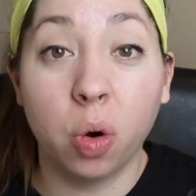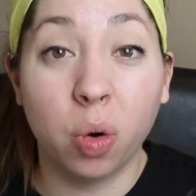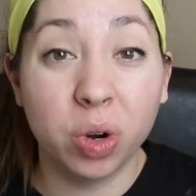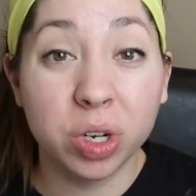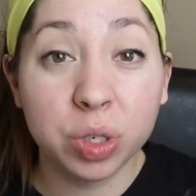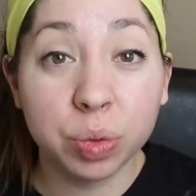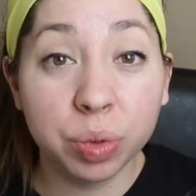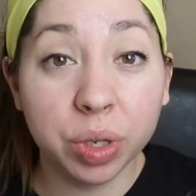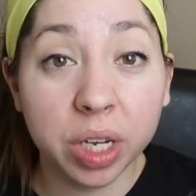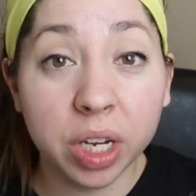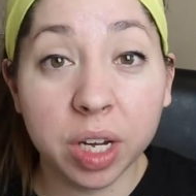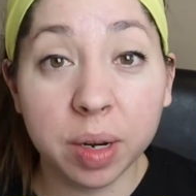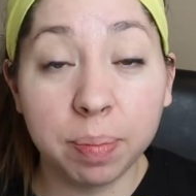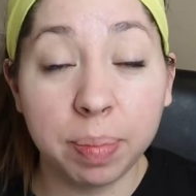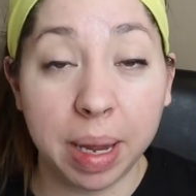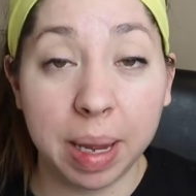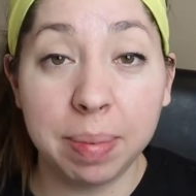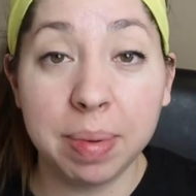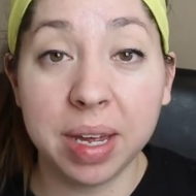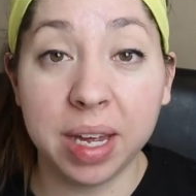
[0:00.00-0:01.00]
Or it's a really
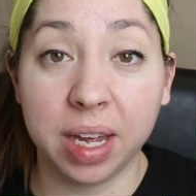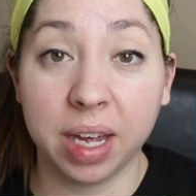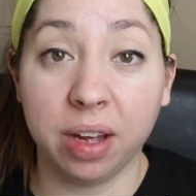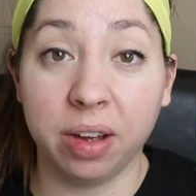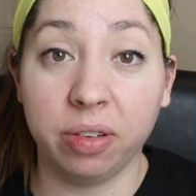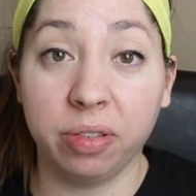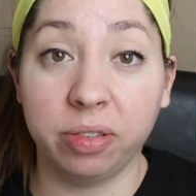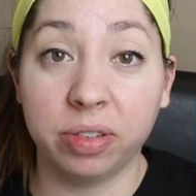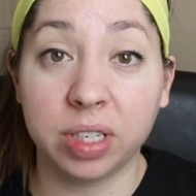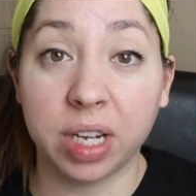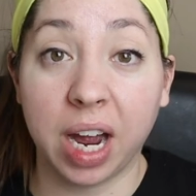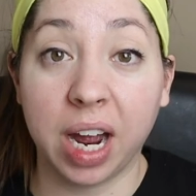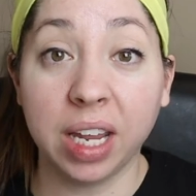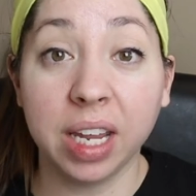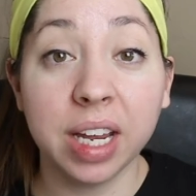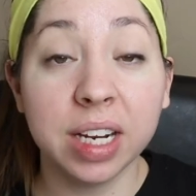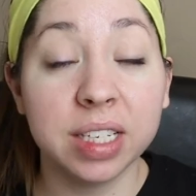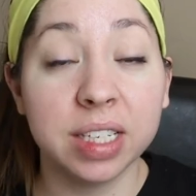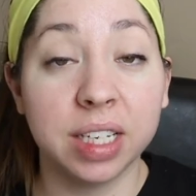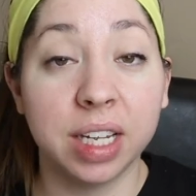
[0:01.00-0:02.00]
good baby gift. I
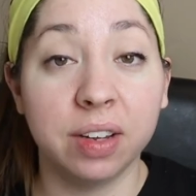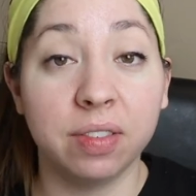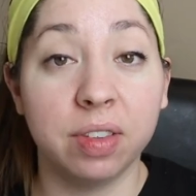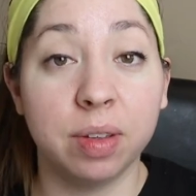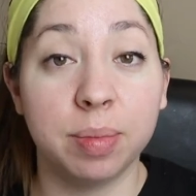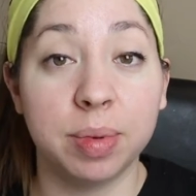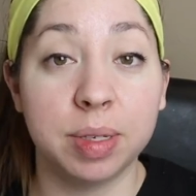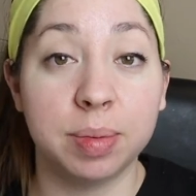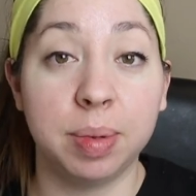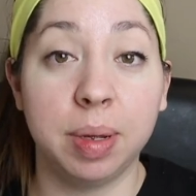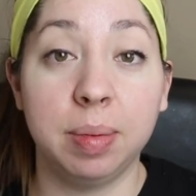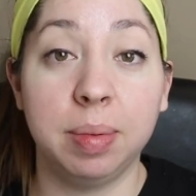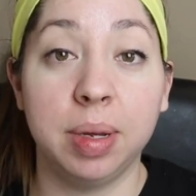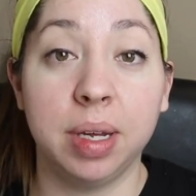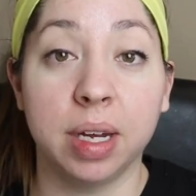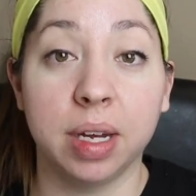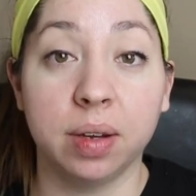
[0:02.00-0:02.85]
like to give them as baby